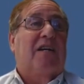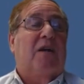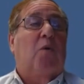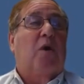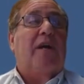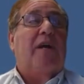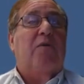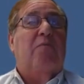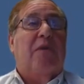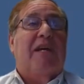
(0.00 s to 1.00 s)
you know, working
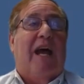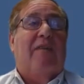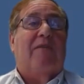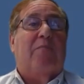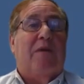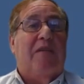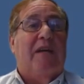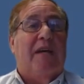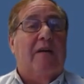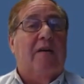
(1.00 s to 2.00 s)
with me and having me
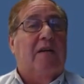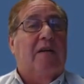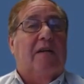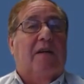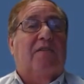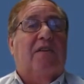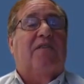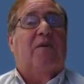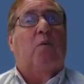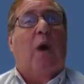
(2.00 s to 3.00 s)
there
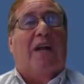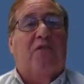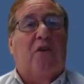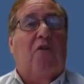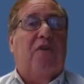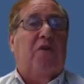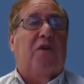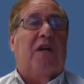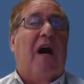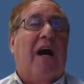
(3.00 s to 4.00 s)
to watch over you,
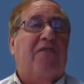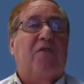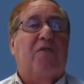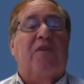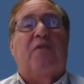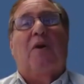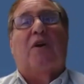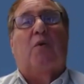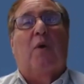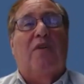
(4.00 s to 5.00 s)
to guide you. If you have
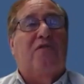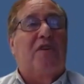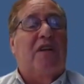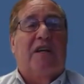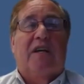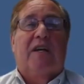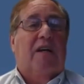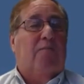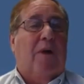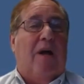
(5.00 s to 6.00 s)
a question,
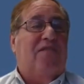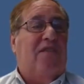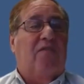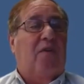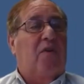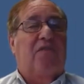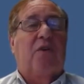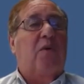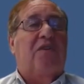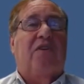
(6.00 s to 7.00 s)
my cell phone is
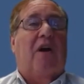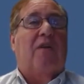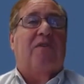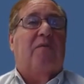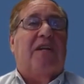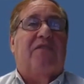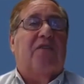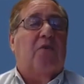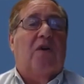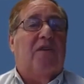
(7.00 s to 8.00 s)
always on. If somebody needs
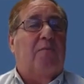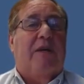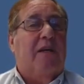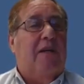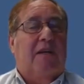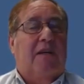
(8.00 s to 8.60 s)
to talk to me